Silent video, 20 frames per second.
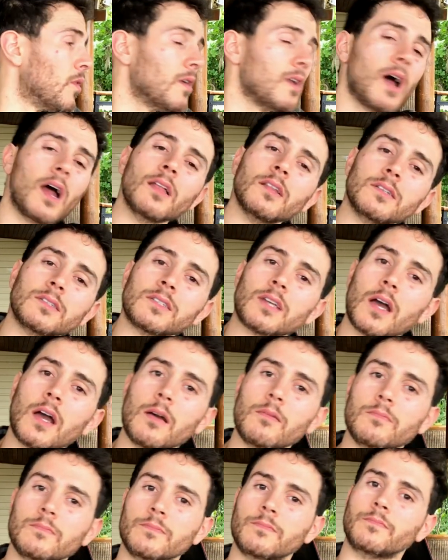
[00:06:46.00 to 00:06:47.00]
we're on island
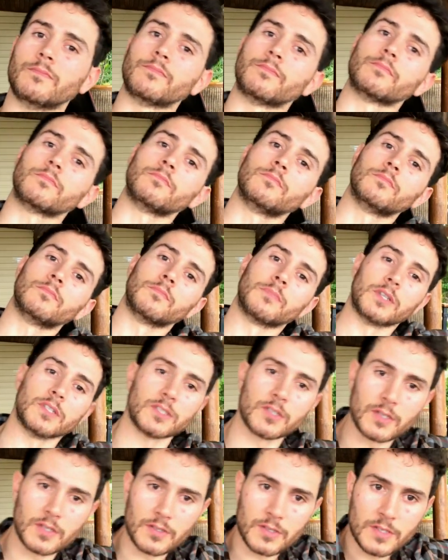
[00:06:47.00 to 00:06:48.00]
time.
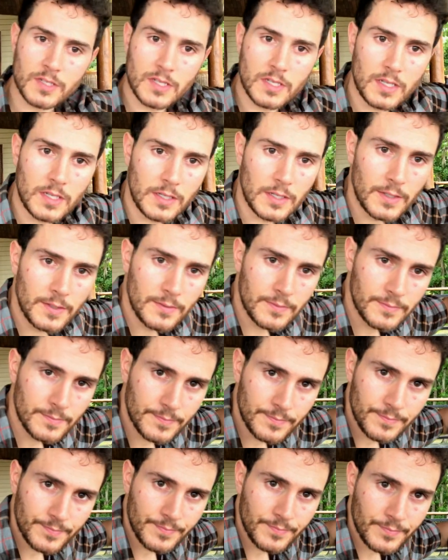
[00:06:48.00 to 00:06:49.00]
As you can see,
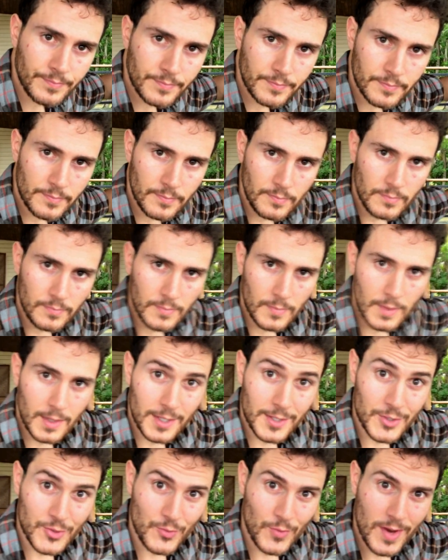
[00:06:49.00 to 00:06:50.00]

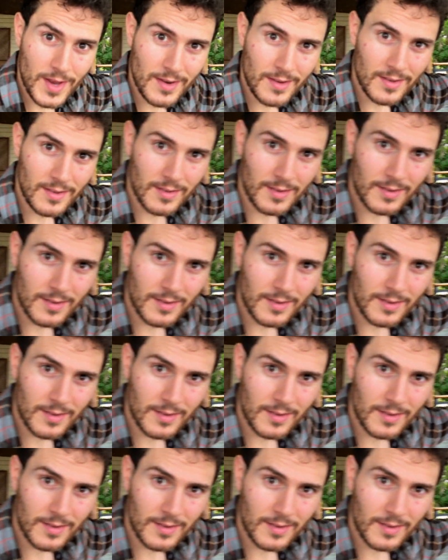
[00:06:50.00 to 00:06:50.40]
it's raining.